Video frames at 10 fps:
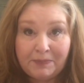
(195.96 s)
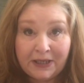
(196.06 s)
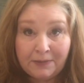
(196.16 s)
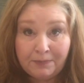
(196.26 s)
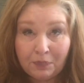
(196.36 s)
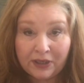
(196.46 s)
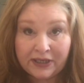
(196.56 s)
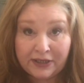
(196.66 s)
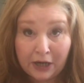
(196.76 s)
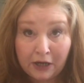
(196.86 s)
people
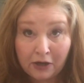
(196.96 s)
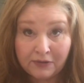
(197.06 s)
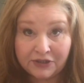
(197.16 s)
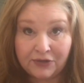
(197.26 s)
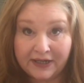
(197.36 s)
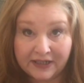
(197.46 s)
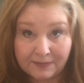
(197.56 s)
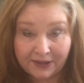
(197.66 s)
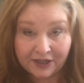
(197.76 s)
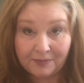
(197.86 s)
and know and try to
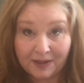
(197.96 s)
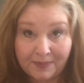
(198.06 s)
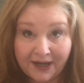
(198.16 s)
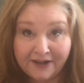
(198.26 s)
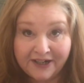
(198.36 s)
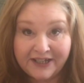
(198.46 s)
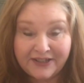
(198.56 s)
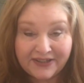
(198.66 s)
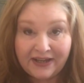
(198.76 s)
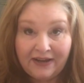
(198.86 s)
explain to my
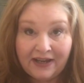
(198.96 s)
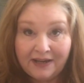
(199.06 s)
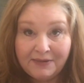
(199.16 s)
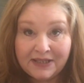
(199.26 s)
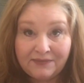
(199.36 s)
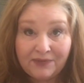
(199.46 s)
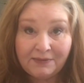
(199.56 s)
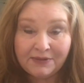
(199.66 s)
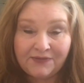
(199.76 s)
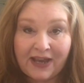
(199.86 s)
parents. It
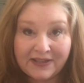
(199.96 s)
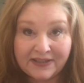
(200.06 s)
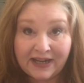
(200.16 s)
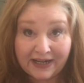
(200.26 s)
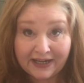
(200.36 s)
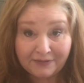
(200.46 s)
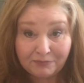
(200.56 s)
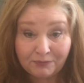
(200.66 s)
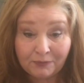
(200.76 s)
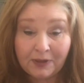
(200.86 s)
was
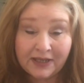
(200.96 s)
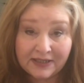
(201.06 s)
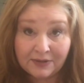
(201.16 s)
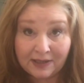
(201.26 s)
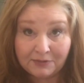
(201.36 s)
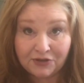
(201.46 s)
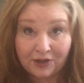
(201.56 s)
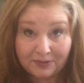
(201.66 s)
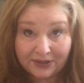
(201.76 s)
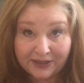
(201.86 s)
fascinating and sometimes
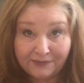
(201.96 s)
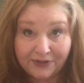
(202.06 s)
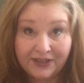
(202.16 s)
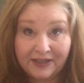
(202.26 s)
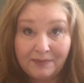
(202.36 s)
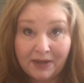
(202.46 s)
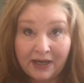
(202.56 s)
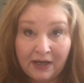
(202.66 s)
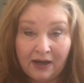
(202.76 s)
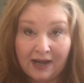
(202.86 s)
troubling for them.
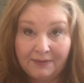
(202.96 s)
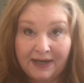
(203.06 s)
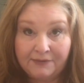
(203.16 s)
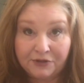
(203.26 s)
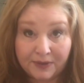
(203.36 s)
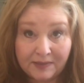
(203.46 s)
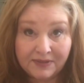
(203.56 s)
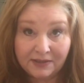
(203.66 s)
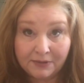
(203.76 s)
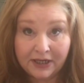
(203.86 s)
I would have
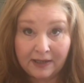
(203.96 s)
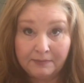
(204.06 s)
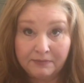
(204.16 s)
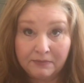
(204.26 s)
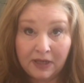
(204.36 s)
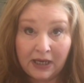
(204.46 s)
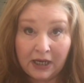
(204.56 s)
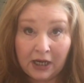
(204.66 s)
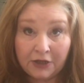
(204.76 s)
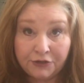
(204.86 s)
dreams that would come
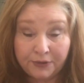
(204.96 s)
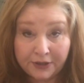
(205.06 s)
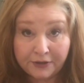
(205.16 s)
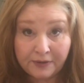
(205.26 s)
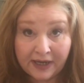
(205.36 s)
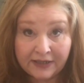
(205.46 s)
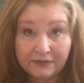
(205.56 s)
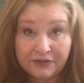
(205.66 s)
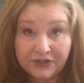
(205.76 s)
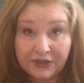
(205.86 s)
true,
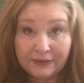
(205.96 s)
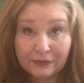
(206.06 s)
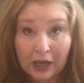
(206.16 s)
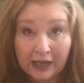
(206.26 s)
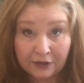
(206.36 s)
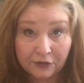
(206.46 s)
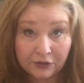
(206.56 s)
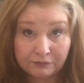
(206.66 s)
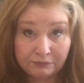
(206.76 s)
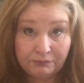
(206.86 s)
and just a lot
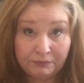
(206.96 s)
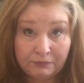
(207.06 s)
on